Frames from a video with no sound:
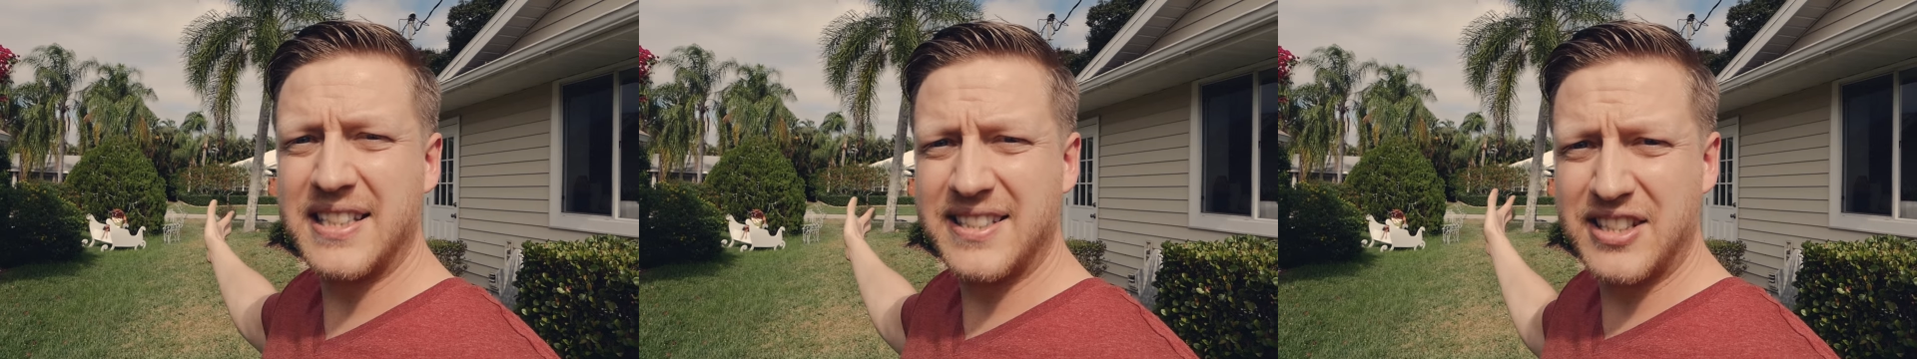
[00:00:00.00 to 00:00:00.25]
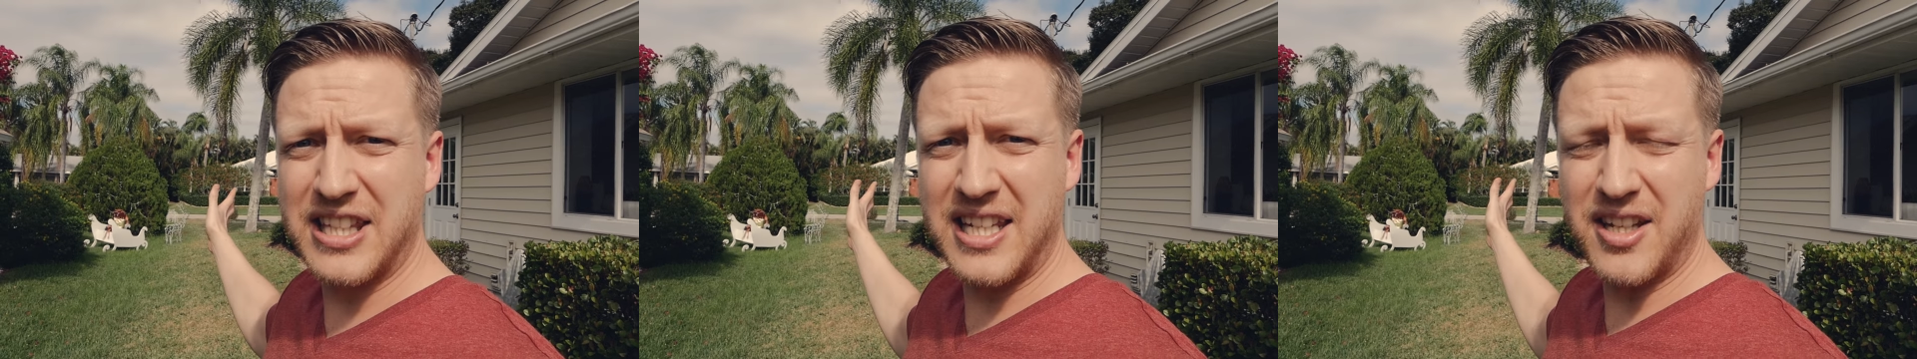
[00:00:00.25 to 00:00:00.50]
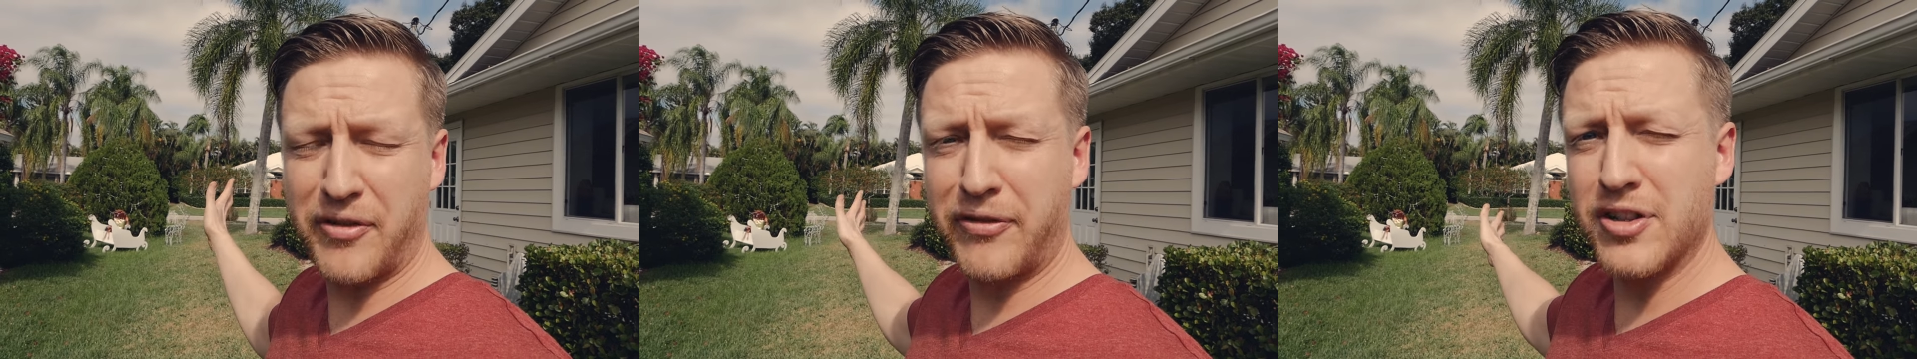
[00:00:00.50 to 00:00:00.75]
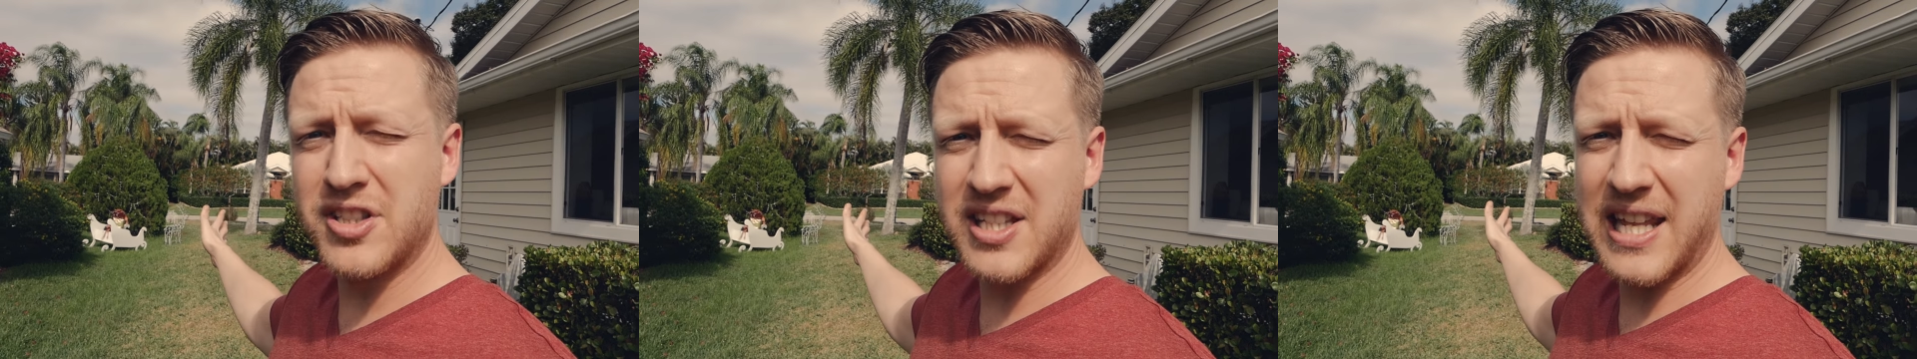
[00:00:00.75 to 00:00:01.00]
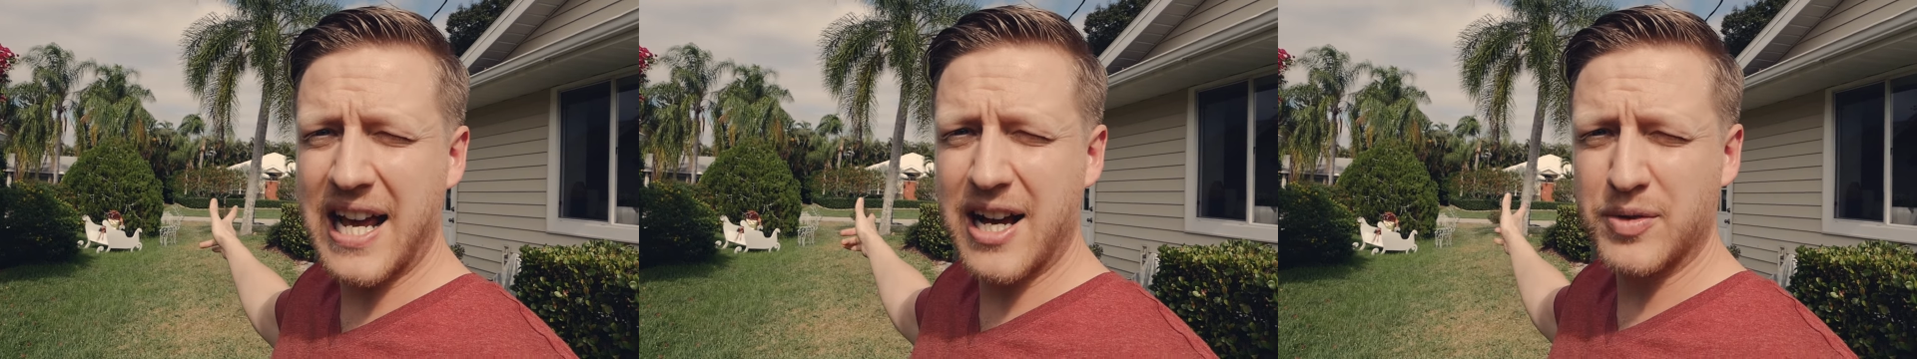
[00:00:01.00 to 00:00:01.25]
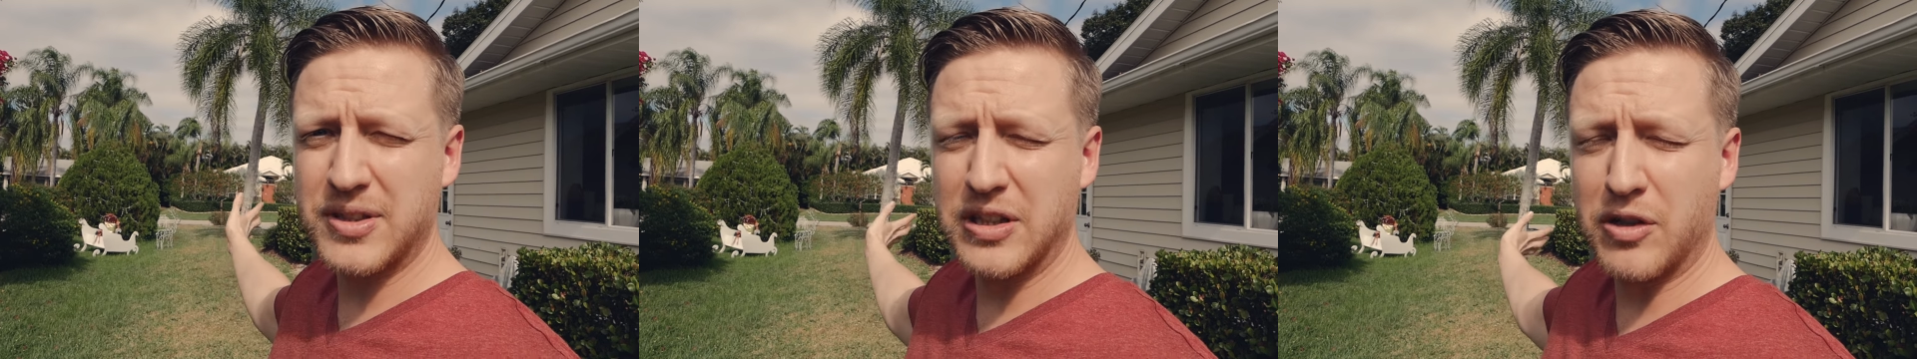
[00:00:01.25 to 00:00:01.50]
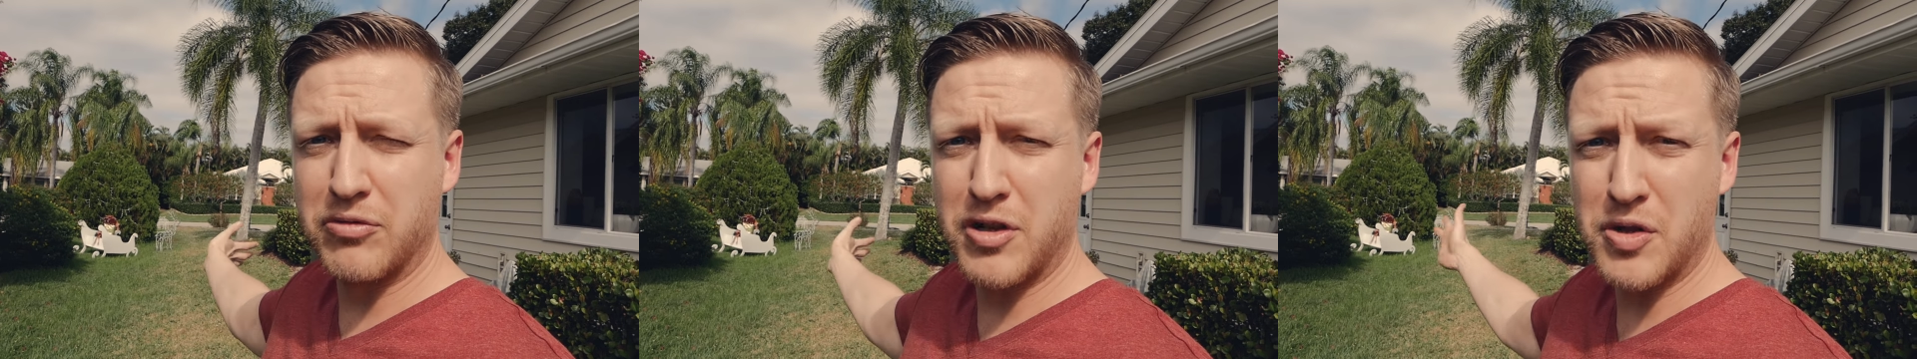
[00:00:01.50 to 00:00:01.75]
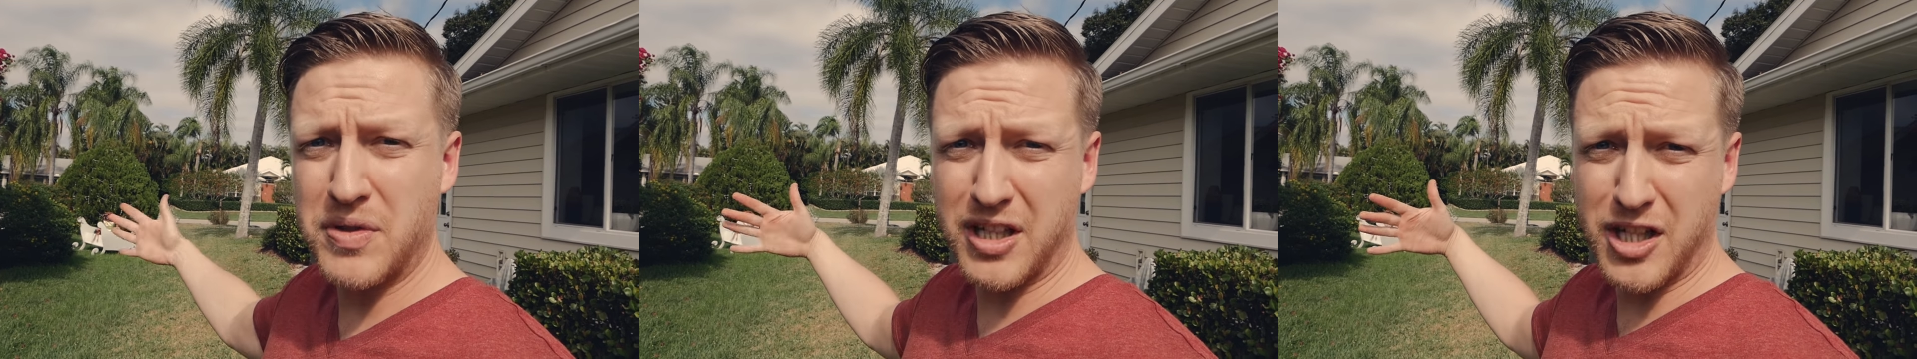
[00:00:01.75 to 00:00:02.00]
is the front of the house and the
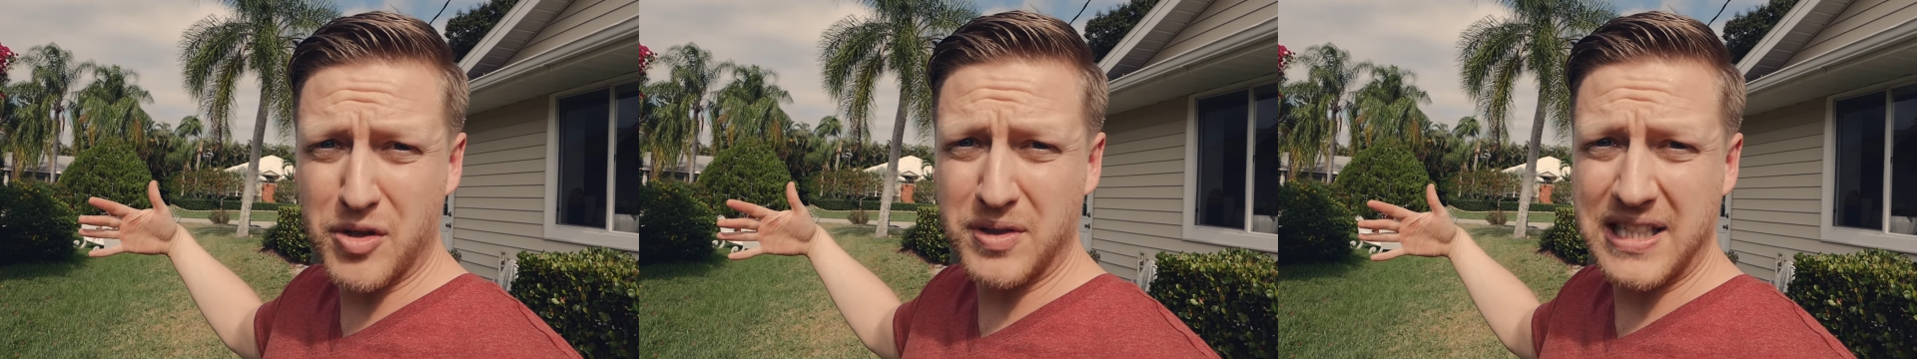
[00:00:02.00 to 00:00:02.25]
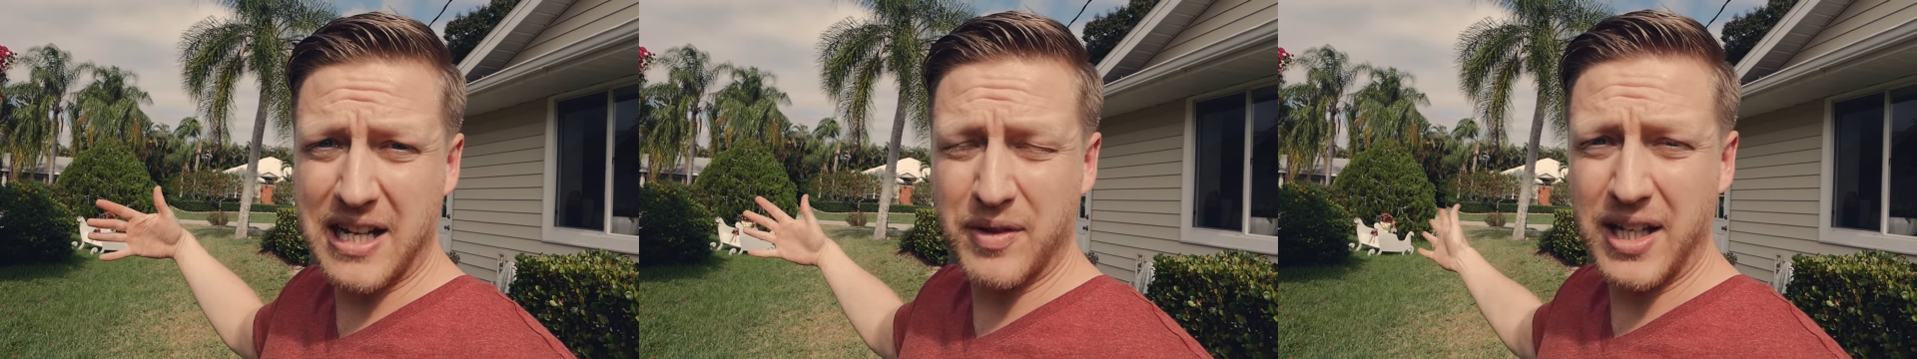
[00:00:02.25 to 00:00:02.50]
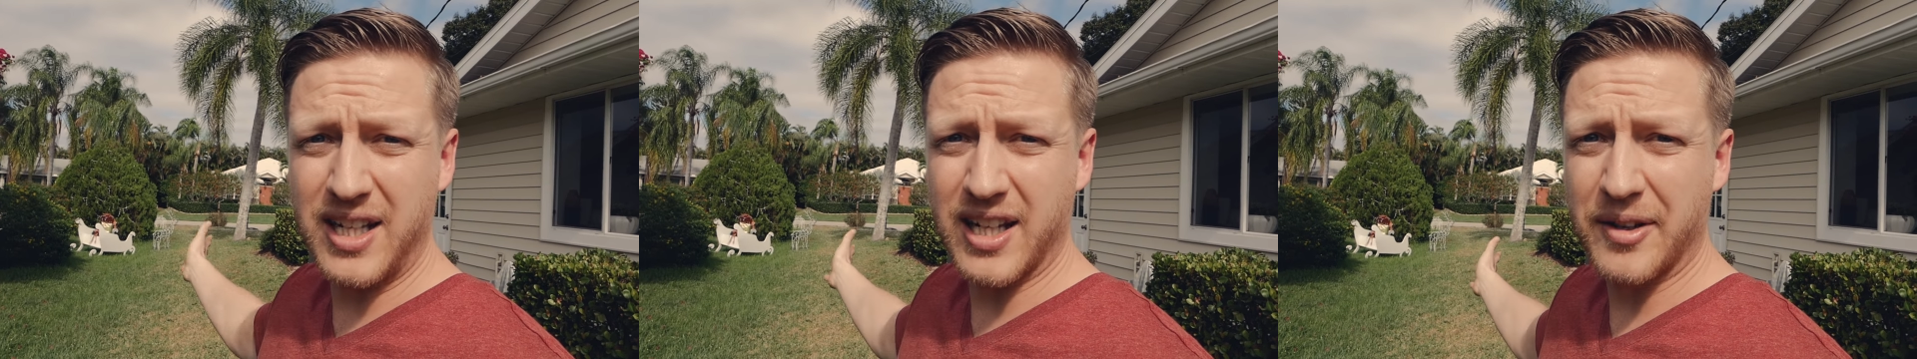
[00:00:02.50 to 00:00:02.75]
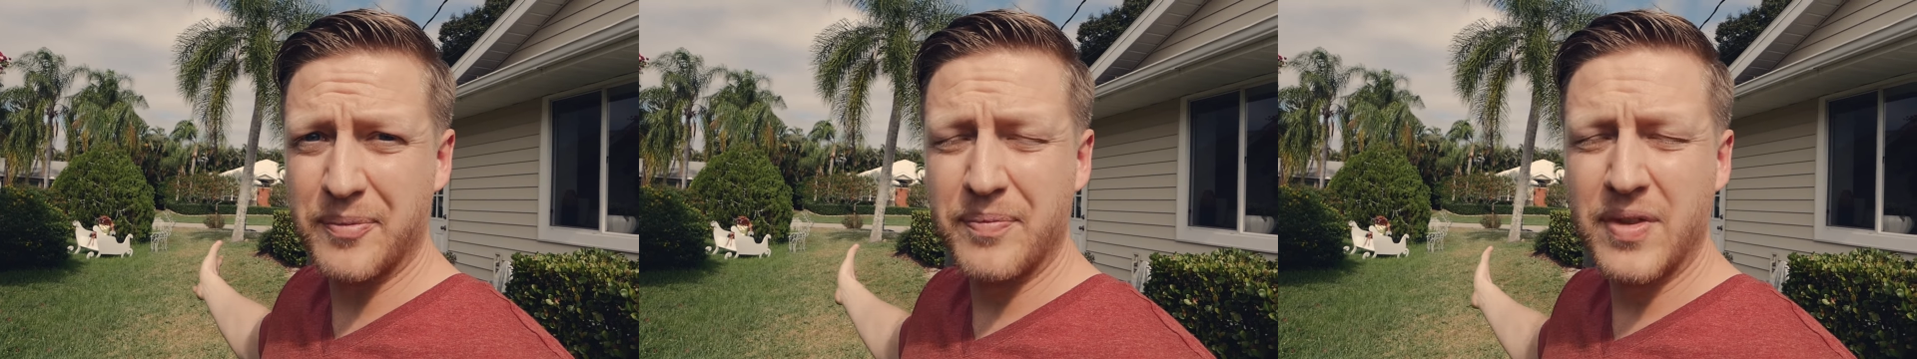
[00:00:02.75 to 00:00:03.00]
road that goes down here.